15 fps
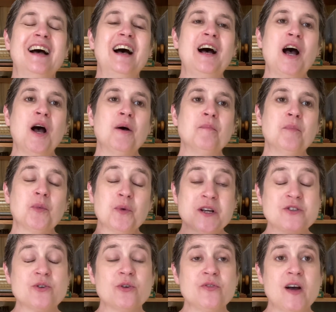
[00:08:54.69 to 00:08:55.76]
Um, we
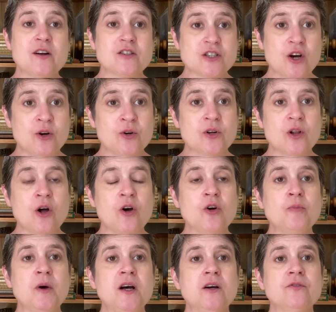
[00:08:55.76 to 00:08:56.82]
drove out to
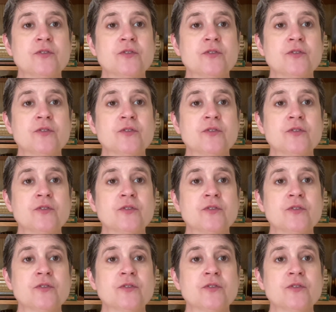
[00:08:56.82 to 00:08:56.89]
Oklahoma